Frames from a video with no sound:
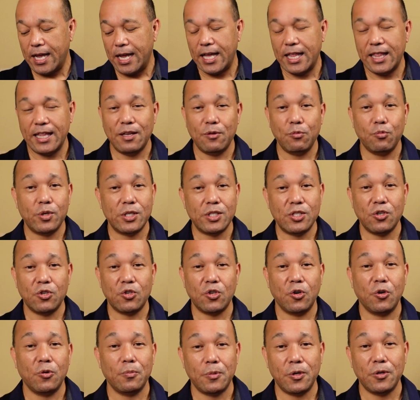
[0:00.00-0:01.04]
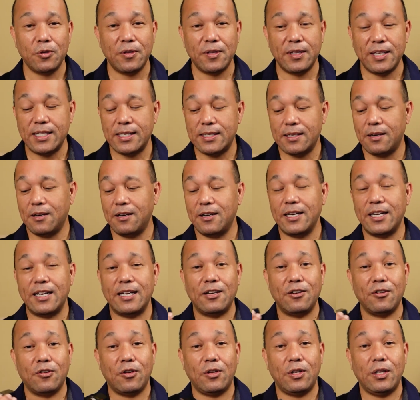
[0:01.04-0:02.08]
And then once you turn both of these on
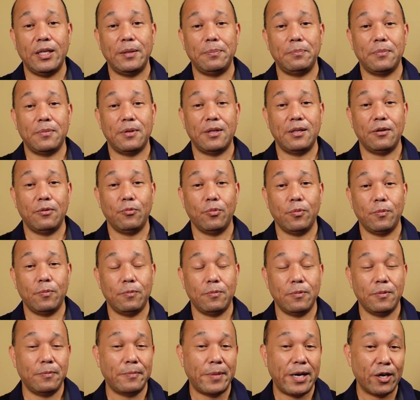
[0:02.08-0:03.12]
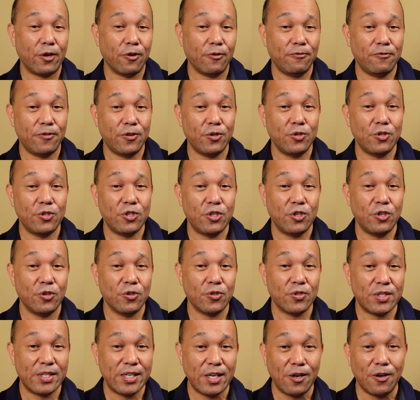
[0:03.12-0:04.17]
and you clip the microphone to
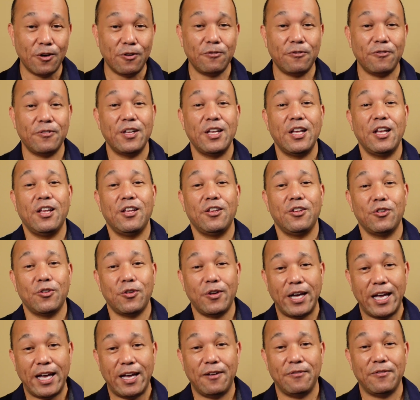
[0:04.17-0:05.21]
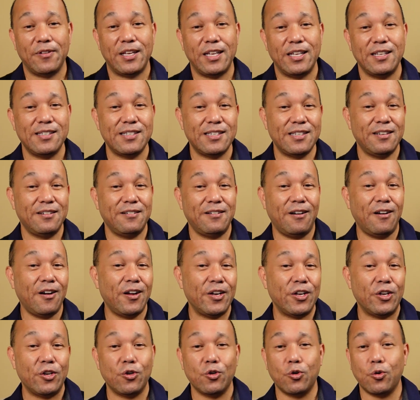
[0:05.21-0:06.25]
yourself, you'll have instant
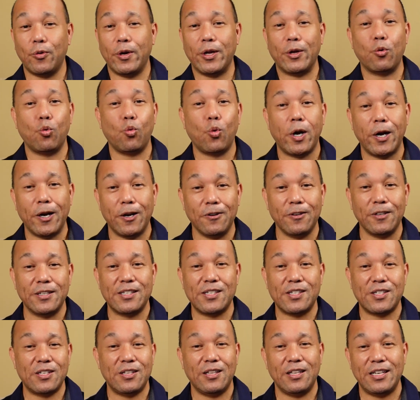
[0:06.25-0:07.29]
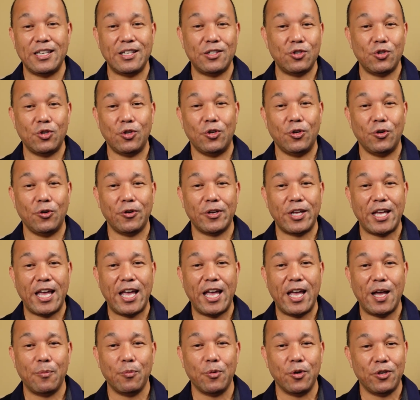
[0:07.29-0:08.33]
audio going wirelessly to your
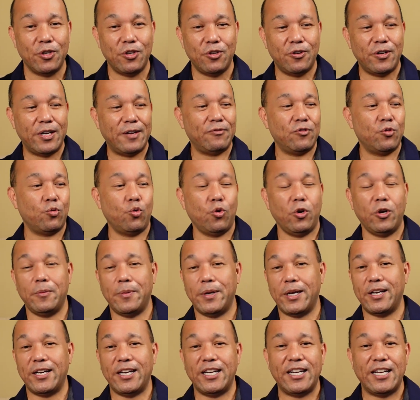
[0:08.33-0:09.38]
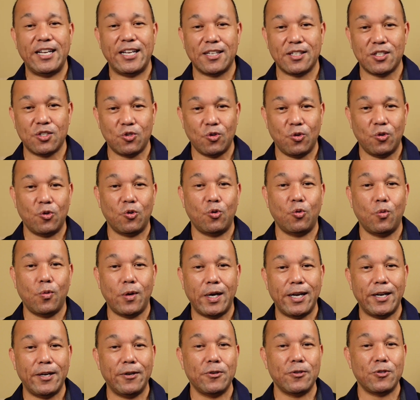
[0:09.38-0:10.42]
camera. You don't have to worry about any external
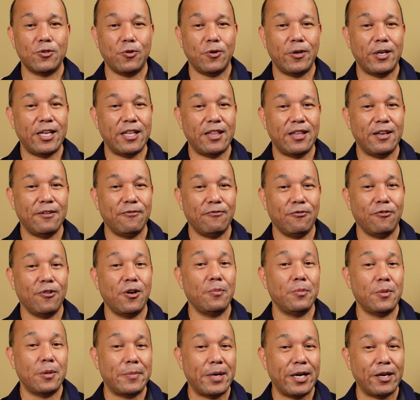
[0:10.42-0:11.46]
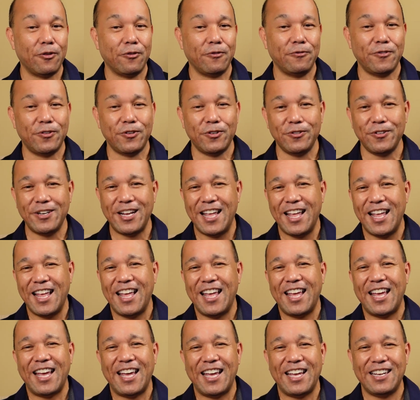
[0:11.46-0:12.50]
wires or anything from the microphone.
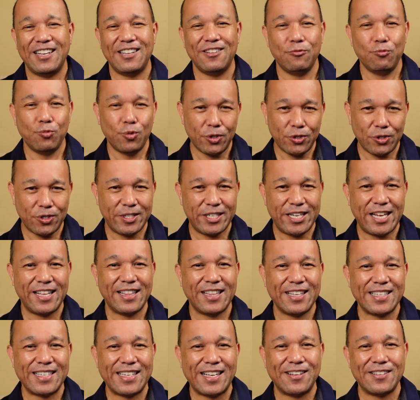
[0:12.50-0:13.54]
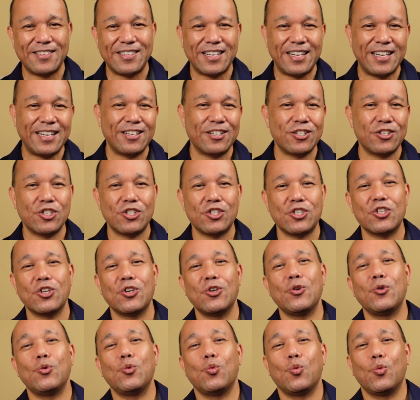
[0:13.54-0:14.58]
And we'll take this outside and
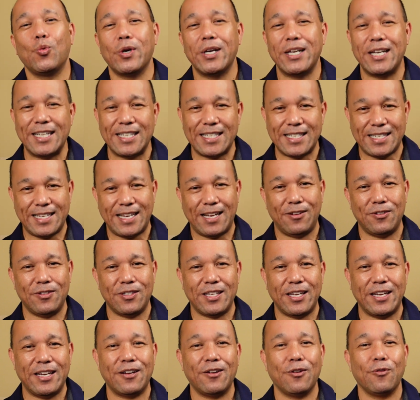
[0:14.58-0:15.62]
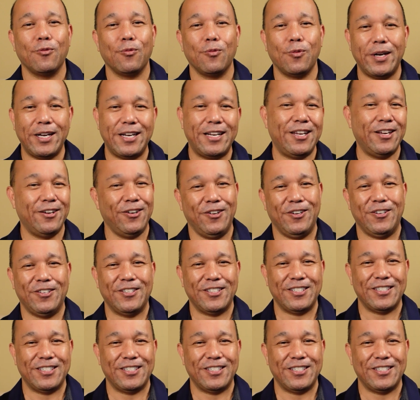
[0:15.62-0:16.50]
show what it sounds like right here.